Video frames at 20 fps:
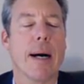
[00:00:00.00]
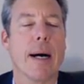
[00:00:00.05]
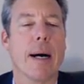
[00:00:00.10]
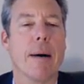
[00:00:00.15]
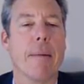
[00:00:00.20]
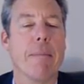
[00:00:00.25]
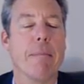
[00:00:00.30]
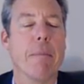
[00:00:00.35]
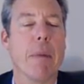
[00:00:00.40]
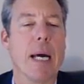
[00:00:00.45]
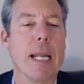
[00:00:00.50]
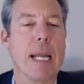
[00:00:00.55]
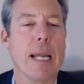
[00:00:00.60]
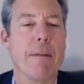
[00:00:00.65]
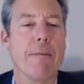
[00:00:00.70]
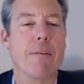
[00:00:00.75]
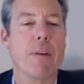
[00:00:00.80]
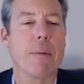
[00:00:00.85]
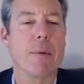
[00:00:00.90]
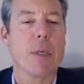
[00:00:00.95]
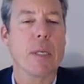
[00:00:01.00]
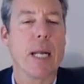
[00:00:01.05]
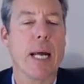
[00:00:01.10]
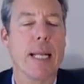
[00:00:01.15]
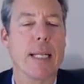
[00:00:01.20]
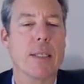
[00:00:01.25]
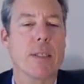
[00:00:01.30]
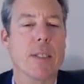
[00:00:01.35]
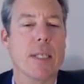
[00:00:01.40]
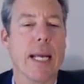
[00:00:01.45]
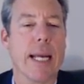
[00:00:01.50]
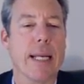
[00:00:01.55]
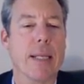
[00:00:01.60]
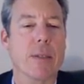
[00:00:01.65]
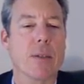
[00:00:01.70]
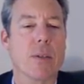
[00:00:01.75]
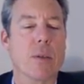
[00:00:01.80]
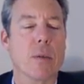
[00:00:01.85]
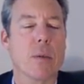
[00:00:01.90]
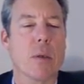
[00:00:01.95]
uh, money from the United
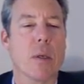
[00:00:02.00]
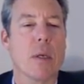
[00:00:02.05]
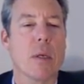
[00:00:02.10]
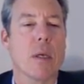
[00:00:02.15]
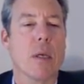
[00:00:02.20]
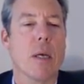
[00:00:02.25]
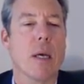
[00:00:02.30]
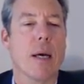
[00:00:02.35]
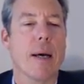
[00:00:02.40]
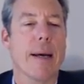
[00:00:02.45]
States.